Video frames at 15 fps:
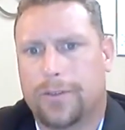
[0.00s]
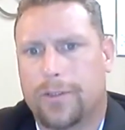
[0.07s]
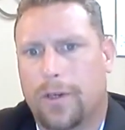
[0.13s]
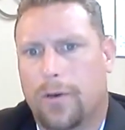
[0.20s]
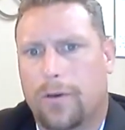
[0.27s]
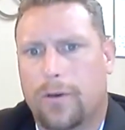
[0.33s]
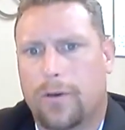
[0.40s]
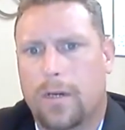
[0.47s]

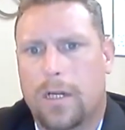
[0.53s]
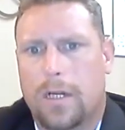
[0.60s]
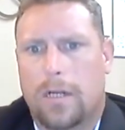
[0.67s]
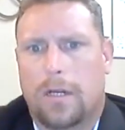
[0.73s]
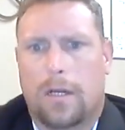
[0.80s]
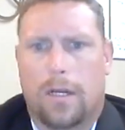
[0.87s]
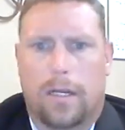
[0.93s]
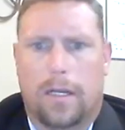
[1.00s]
So
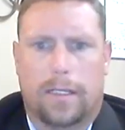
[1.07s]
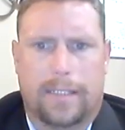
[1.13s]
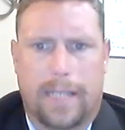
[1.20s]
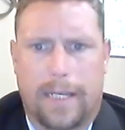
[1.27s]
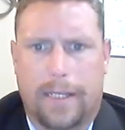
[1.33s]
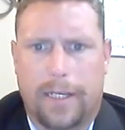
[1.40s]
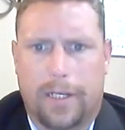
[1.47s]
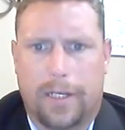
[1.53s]

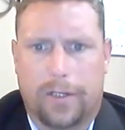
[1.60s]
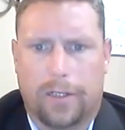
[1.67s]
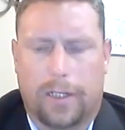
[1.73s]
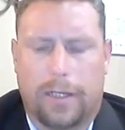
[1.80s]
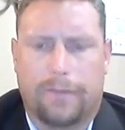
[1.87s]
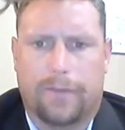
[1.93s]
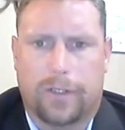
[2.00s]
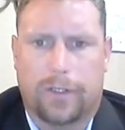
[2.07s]
say that you're
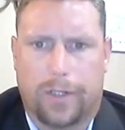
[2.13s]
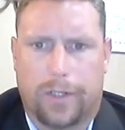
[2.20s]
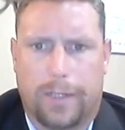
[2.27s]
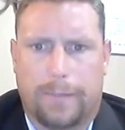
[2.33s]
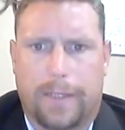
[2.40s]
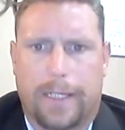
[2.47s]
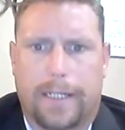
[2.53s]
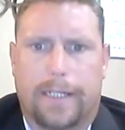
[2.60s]
looking for
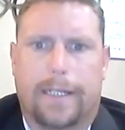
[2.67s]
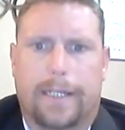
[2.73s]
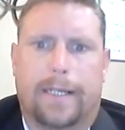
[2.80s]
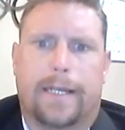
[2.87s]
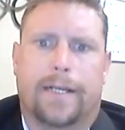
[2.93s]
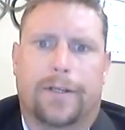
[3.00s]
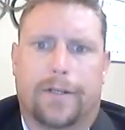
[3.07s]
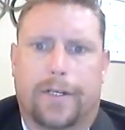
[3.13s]
treatment
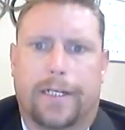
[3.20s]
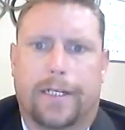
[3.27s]
and